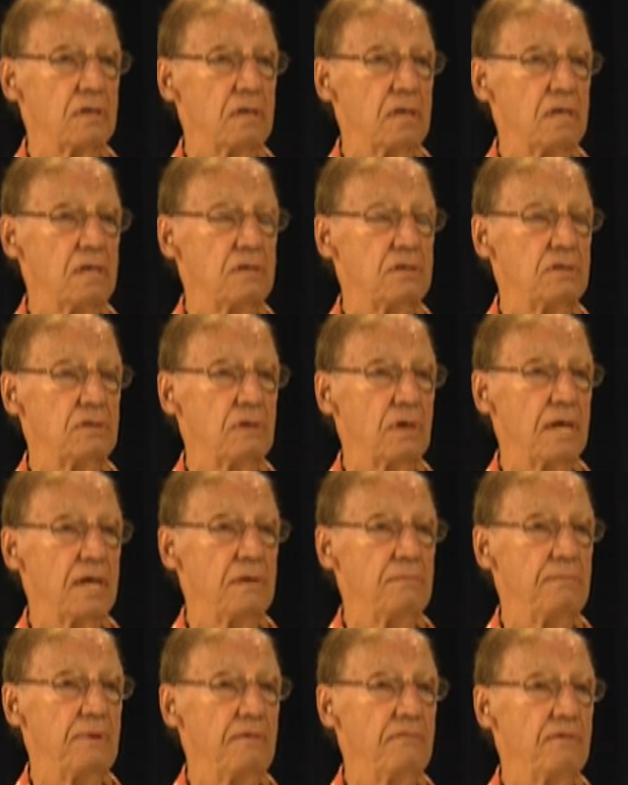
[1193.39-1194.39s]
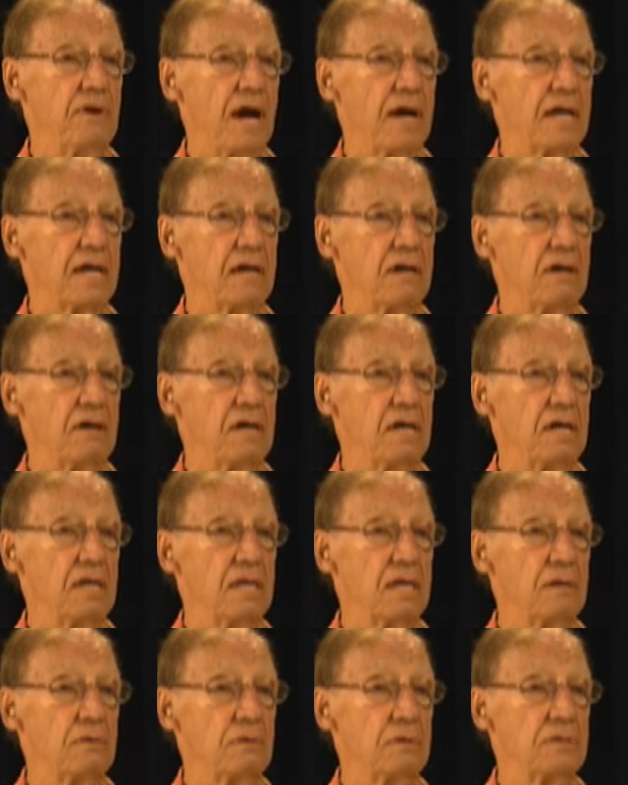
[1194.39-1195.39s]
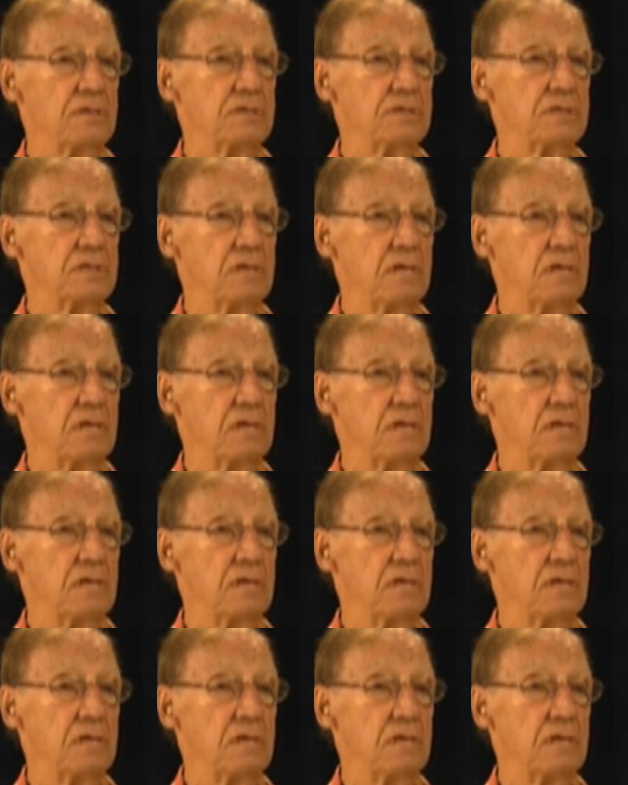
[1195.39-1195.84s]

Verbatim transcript: into a bivouac area that was